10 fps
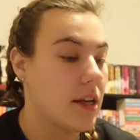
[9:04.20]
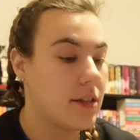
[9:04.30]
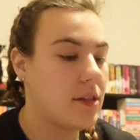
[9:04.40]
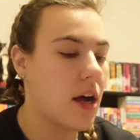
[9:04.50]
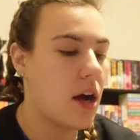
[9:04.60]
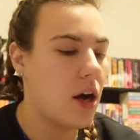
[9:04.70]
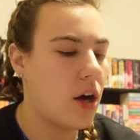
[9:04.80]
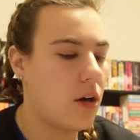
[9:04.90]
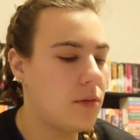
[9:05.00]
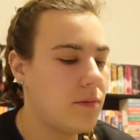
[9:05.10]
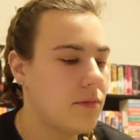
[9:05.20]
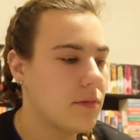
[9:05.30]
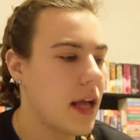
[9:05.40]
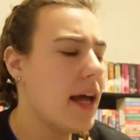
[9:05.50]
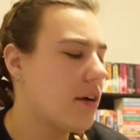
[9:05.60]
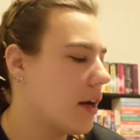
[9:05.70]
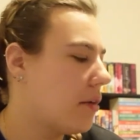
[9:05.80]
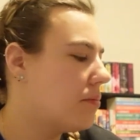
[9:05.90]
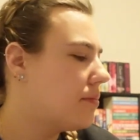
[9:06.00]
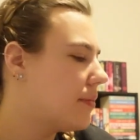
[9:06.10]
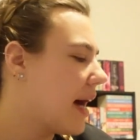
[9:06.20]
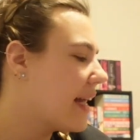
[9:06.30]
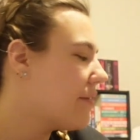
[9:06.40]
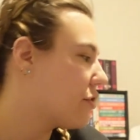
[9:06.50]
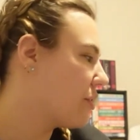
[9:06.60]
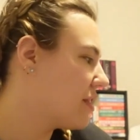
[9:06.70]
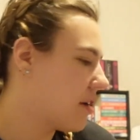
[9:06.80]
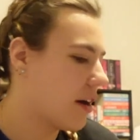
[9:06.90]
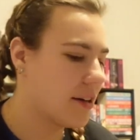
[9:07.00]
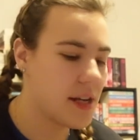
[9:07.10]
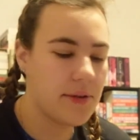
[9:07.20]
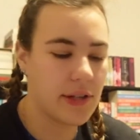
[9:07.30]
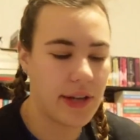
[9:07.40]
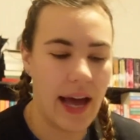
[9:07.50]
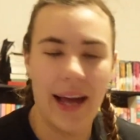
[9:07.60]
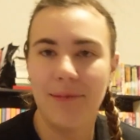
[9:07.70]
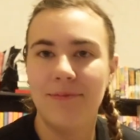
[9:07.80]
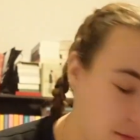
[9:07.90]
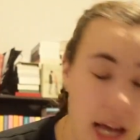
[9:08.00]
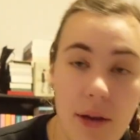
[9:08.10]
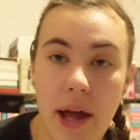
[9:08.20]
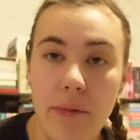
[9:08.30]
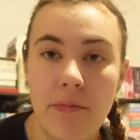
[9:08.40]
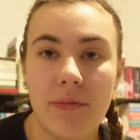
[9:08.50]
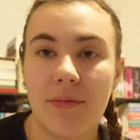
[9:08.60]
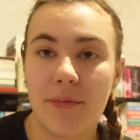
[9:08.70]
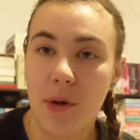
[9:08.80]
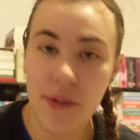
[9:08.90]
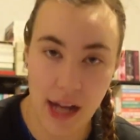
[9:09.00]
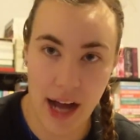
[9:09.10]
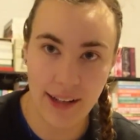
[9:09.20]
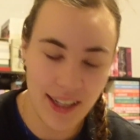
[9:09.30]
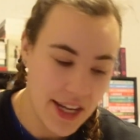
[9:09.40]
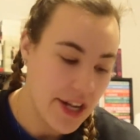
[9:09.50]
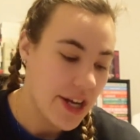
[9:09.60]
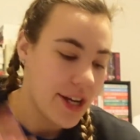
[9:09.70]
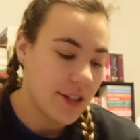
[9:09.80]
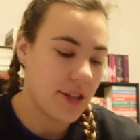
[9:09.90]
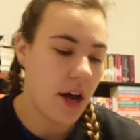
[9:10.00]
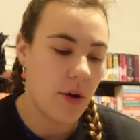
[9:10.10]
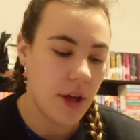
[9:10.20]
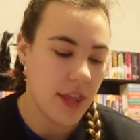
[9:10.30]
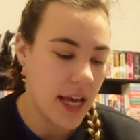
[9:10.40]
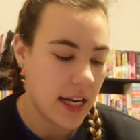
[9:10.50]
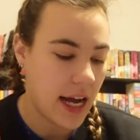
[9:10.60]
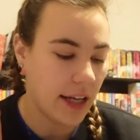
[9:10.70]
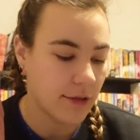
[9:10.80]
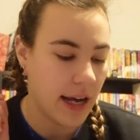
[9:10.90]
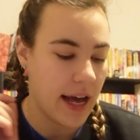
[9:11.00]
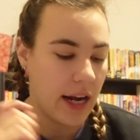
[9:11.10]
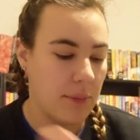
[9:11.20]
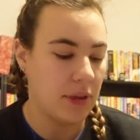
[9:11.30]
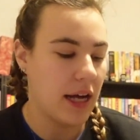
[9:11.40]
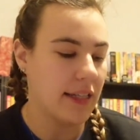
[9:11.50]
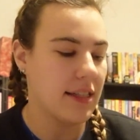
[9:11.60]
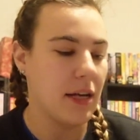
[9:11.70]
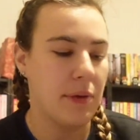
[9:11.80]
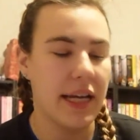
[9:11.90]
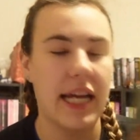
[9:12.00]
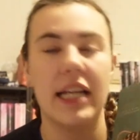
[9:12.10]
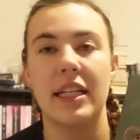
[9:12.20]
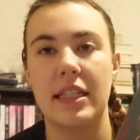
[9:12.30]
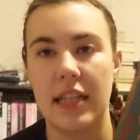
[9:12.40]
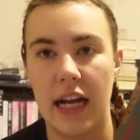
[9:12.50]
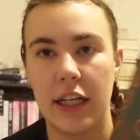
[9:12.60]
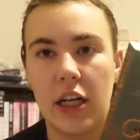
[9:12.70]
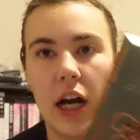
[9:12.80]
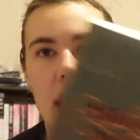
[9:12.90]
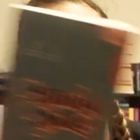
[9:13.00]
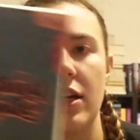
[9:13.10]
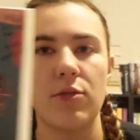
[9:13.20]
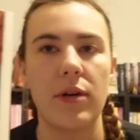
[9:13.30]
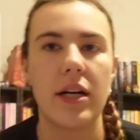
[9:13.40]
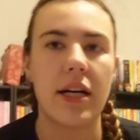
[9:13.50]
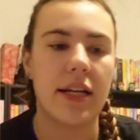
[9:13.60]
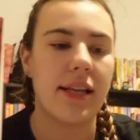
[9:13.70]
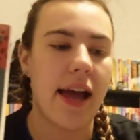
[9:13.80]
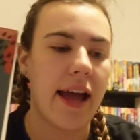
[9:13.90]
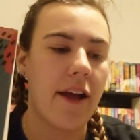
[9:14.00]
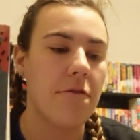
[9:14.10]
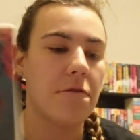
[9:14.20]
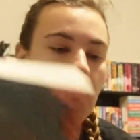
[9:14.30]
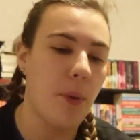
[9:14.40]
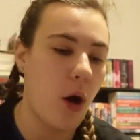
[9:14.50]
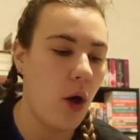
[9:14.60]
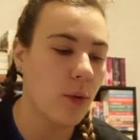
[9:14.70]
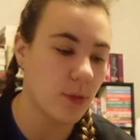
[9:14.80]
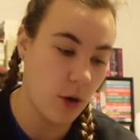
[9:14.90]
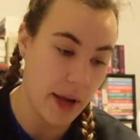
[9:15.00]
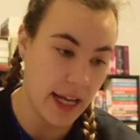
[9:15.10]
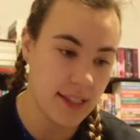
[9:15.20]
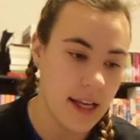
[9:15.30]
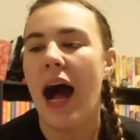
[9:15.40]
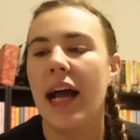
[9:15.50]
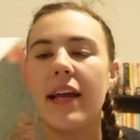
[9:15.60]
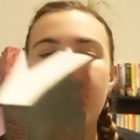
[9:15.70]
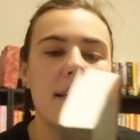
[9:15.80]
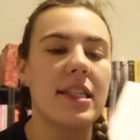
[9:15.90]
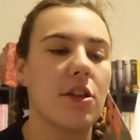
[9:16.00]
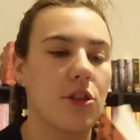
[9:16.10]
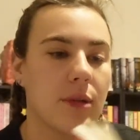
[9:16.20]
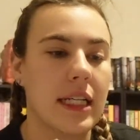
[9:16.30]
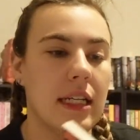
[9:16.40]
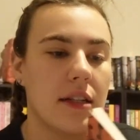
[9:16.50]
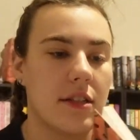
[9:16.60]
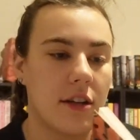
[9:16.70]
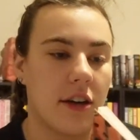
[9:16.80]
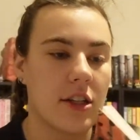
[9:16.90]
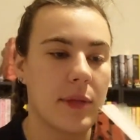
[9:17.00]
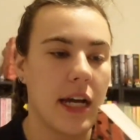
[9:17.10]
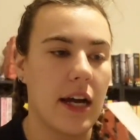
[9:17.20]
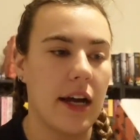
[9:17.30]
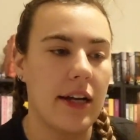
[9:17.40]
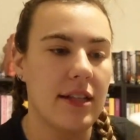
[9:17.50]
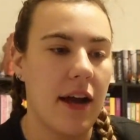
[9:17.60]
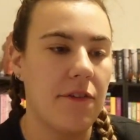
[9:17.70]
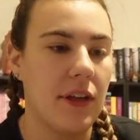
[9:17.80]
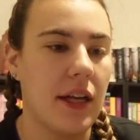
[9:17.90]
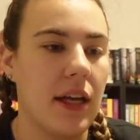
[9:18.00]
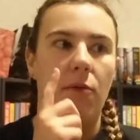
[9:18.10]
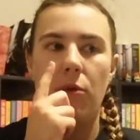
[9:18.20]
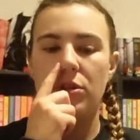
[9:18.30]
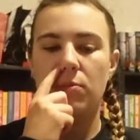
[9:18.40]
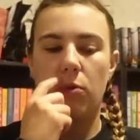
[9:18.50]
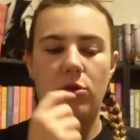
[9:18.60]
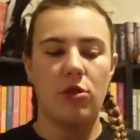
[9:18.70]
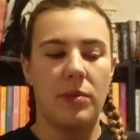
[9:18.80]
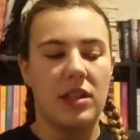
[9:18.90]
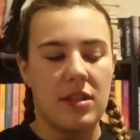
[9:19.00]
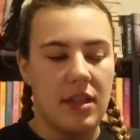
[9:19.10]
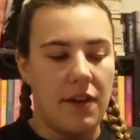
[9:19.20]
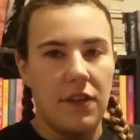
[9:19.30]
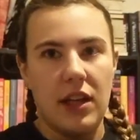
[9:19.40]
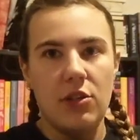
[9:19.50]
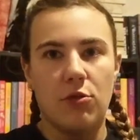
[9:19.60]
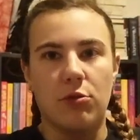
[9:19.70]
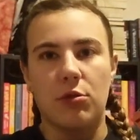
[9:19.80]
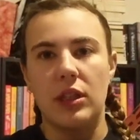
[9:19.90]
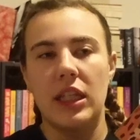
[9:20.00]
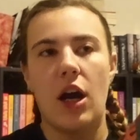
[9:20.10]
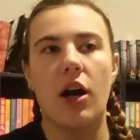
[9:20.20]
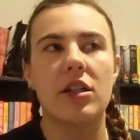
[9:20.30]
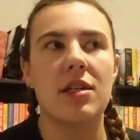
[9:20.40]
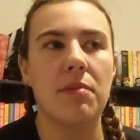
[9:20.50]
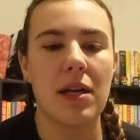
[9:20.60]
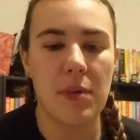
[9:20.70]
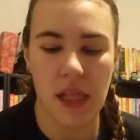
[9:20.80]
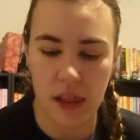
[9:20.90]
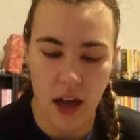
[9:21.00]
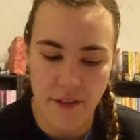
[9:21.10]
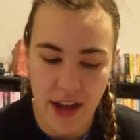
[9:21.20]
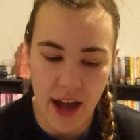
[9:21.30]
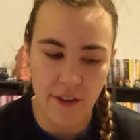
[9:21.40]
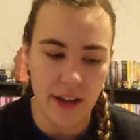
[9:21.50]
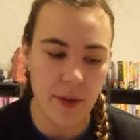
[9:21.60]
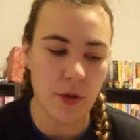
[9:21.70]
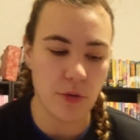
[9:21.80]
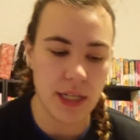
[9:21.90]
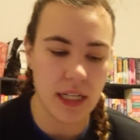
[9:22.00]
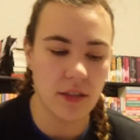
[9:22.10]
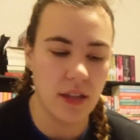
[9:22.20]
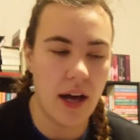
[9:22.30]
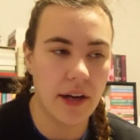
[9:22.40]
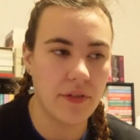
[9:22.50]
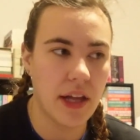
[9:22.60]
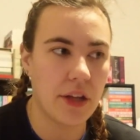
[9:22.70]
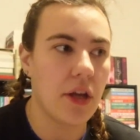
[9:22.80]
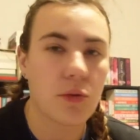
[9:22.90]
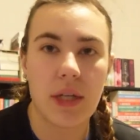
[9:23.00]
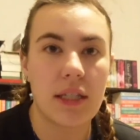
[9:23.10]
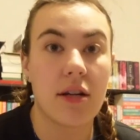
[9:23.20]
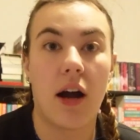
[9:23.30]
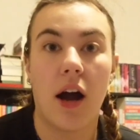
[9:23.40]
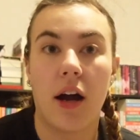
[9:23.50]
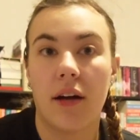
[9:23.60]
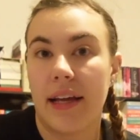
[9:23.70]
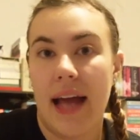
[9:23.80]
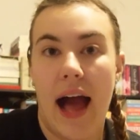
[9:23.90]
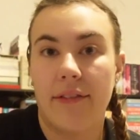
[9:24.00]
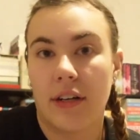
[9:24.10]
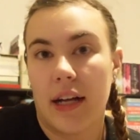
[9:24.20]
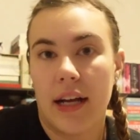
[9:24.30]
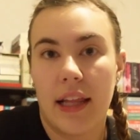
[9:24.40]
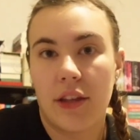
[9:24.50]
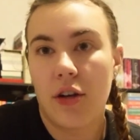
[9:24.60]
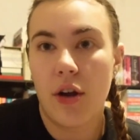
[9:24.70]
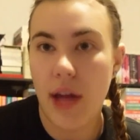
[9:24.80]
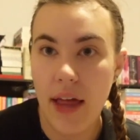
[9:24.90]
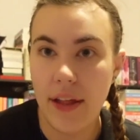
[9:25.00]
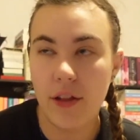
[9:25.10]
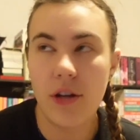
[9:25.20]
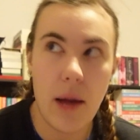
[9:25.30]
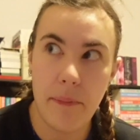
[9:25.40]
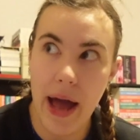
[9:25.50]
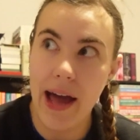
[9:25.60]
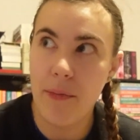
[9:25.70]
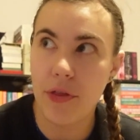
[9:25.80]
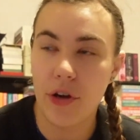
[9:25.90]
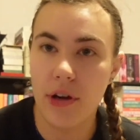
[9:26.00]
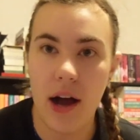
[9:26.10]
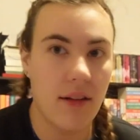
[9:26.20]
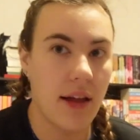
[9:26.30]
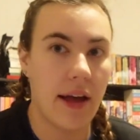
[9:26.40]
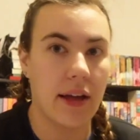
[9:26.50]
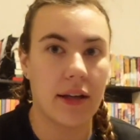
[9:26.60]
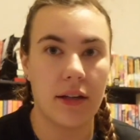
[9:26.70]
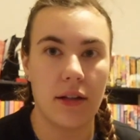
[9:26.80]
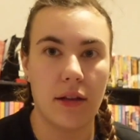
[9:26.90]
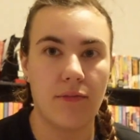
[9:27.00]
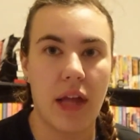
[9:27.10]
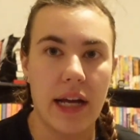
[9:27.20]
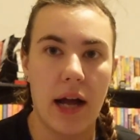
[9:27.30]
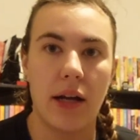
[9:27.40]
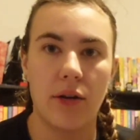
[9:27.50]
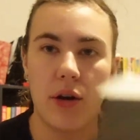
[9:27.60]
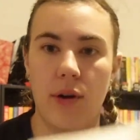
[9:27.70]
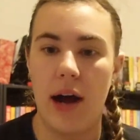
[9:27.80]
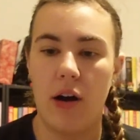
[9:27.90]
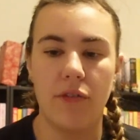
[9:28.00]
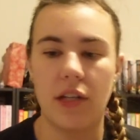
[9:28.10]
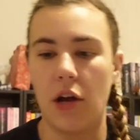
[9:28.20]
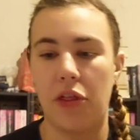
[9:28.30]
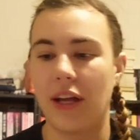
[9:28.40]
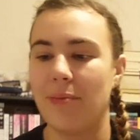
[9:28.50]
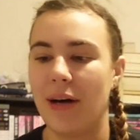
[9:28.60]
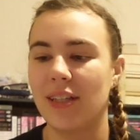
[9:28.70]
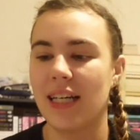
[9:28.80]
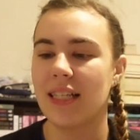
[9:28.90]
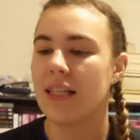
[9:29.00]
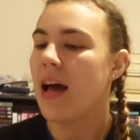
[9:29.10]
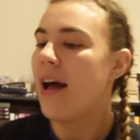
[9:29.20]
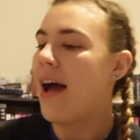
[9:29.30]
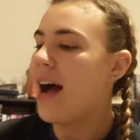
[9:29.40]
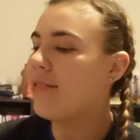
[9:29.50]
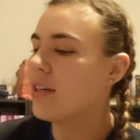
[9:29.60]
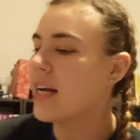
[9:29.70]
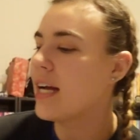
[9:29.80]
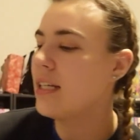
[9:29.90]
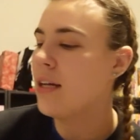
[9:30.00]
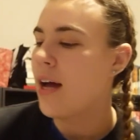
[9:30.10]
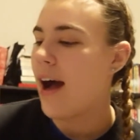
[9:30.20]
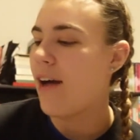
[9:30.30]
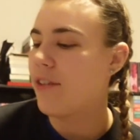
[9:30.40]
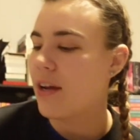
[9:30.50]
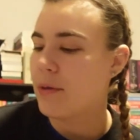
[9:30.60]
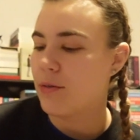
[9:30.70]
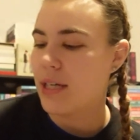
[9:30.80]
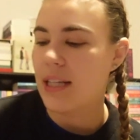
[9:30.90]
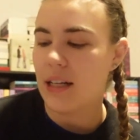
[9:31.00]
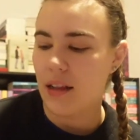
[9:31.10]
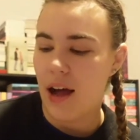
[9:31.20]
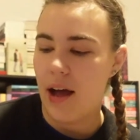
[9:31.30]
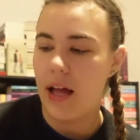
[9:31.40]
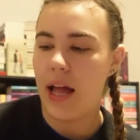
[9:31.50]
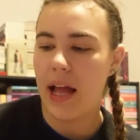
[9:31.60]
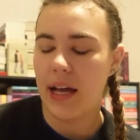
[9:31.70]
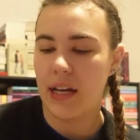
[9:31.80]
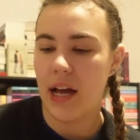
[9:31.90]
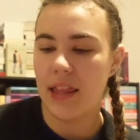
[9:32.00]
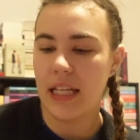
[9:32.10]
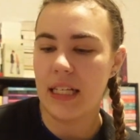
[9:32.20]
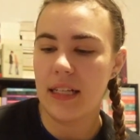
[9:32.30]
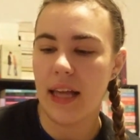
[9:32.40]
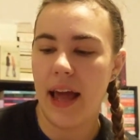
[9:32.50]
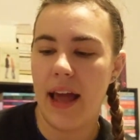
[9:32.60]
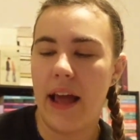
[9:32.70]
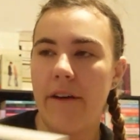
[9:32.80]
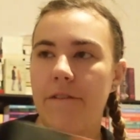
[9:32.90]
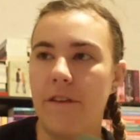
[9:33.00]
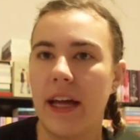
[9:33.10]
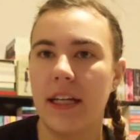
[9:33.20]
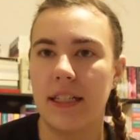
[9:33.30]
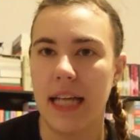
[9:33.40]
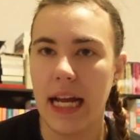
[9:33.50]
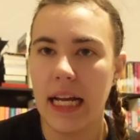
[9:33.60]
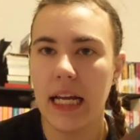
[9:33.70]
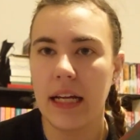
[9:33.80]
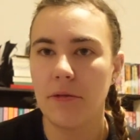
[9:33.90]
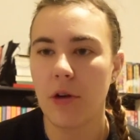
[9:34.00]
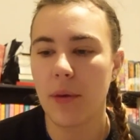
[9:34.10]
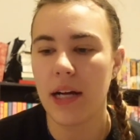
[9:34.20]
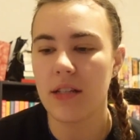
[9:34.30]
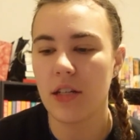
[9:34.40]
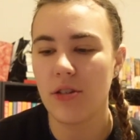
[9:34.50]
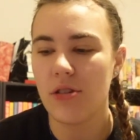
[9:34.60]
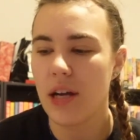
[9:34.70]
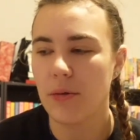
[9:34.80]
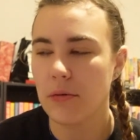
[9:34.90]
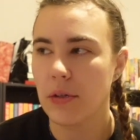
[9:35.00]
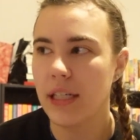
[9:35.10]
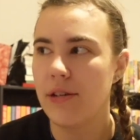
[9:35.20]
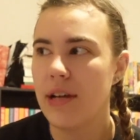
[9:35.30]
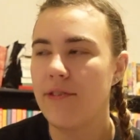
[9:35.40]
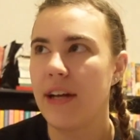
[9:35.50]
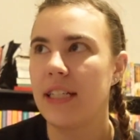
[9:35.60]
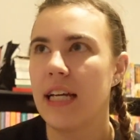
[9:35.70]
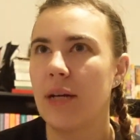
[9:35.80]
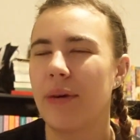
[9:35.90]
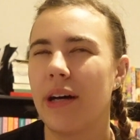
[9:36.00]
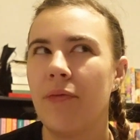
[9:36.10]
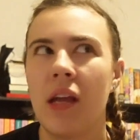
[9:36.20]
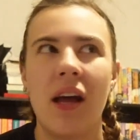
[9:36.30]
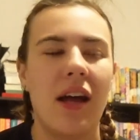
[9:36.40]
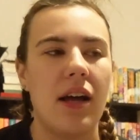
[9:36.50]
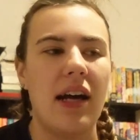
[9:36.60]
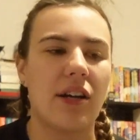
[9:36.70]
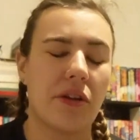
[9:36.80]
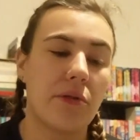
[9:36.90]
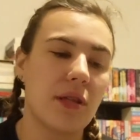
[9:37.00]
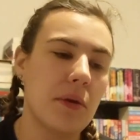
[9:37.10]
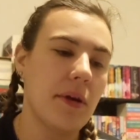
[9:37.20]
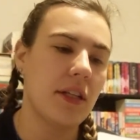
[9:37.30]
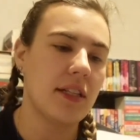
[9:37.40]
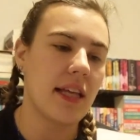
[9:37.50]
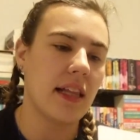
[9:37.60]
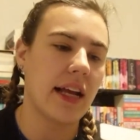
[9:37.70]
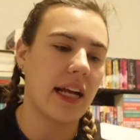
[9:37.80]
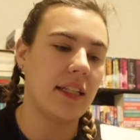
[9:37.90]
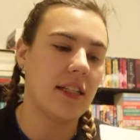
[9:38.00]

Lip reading: So I don't know. I gave it 3 stars. It was okay. Anyway, moving on. So then I read Blindside by Candy Steiner, and this one is a football romance. I gave this 3 stars because I feel like with sports romances, I feel like it's really hard to make me love it. I feel like I've been reading a lot of, like, 3-star, like, average, like, they're okay, like, they're not bad, but they're not, like, I don't know how often I'll think about this ever again. I feel like I've been reading that a lot, and this is a fake dating romance, and usually I really do like fake dating, but I don't know, there was something about this that, like, I